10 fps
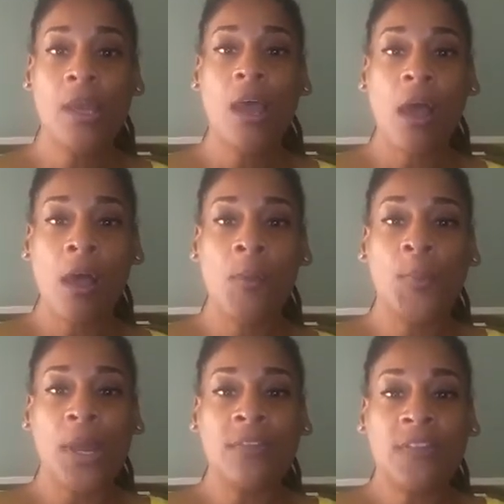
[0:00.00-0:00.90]

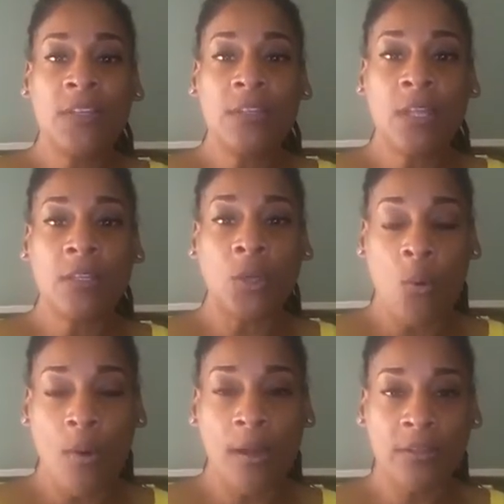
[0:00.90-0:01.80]
but I think that the
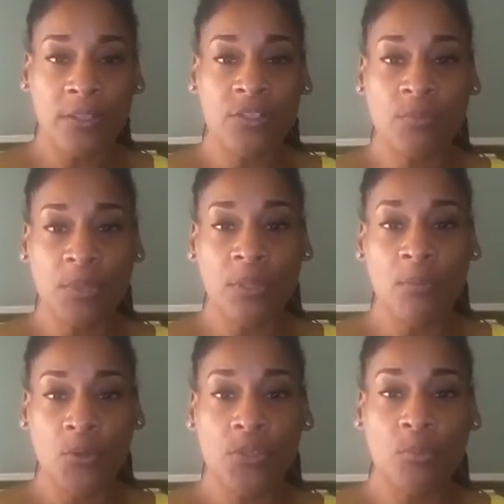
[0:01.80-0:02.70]
quality should be the
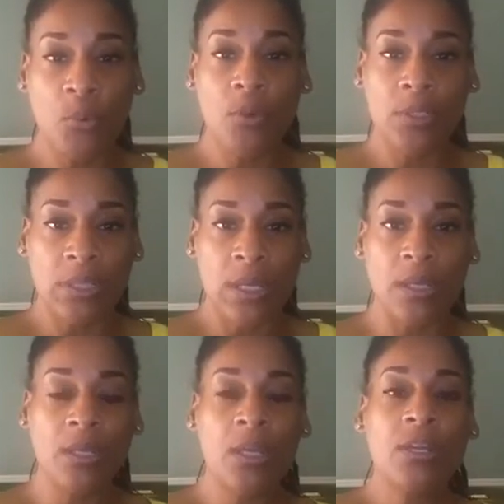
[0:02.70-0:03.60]
most important thing.